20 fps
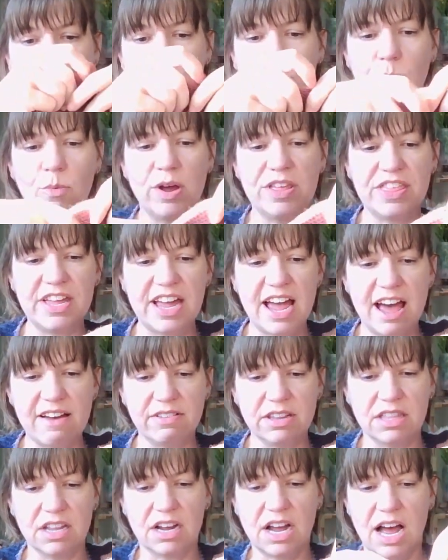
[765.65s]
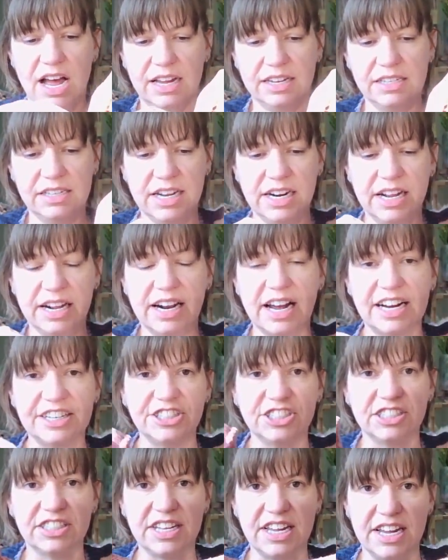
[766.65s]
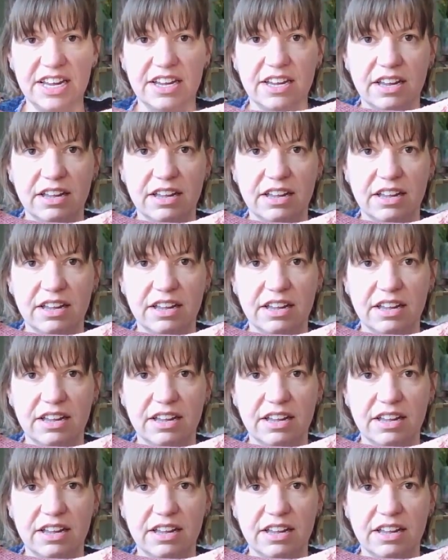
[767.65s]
With it having the cotton in it, I just think